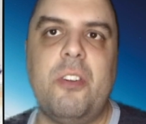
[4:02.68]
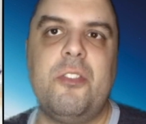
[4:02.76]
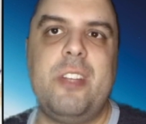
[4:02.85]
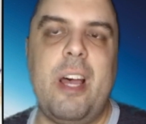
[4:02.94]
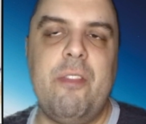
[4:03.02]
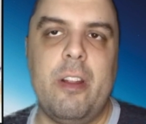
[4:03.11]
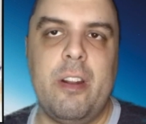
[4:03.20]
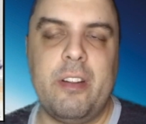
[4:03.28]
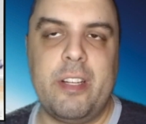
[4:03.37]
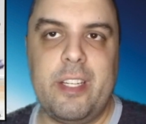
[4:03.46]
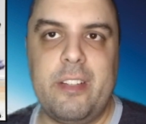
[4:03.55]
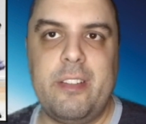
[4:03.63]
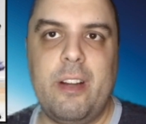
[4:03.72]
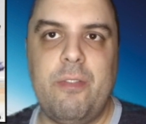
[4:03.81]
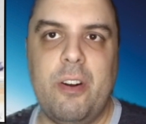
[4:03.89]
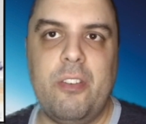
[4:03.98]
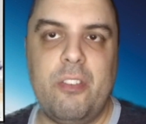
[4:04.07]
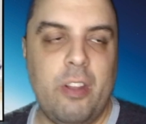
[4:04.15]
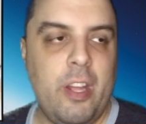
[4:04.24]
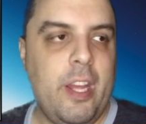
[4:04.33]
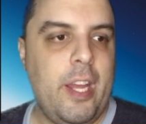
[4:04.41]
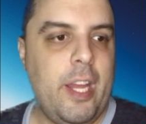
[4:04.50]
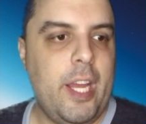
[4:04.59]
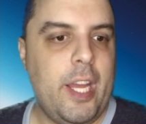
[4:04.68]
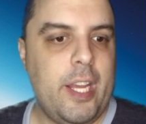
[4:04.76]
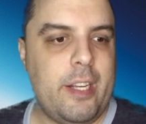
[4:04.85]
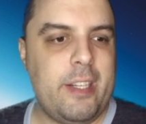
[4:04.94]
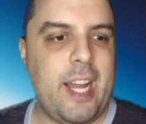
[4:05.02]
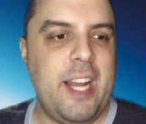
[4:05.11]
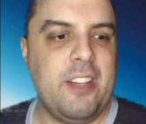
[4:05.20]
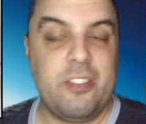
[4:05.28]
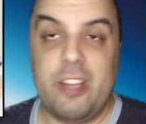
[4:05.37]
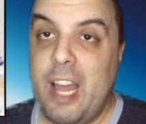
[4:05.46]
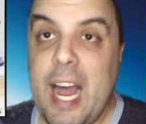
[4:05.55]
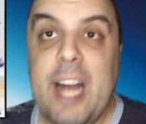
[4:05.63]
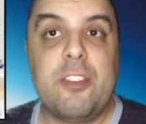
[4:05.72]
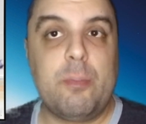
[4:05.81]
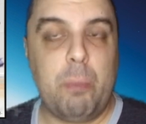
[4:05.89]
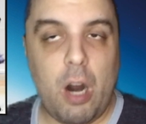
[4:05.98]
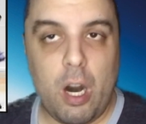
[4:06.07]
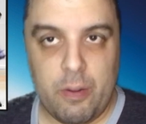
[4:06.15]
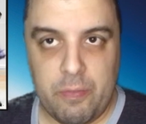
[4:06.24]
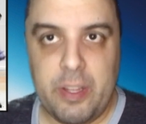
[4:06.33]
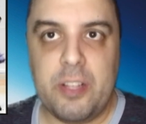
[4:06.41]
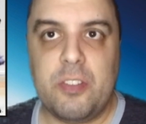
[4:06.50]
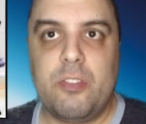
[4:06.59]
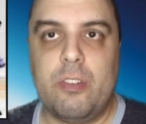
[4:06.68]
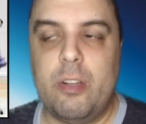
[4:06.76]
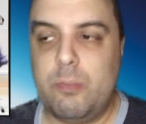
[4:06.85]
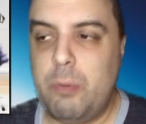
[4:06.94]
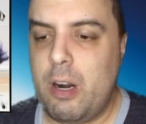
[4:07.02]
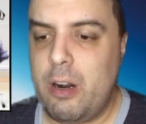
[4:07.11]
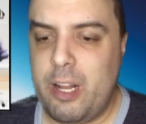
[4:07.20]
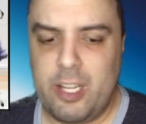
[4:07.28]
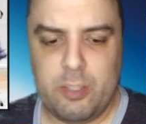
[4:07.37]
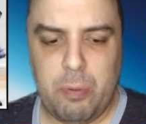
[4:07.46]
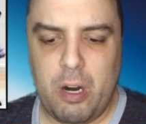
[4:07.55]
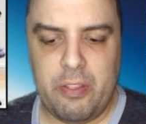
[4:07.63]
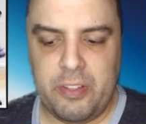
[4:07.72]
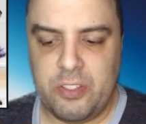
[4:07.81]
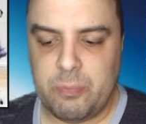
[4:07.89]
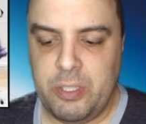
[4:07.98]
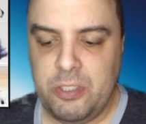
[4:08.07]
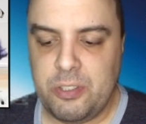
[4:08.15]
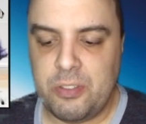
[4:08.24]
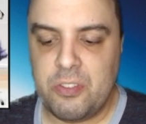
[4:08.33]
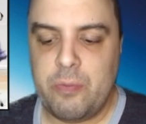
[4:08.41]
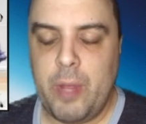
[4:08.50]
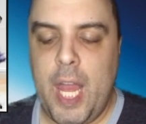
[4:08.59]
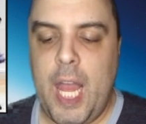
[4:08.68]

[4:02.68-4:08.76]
7 different guys as part of this, as part of these missions,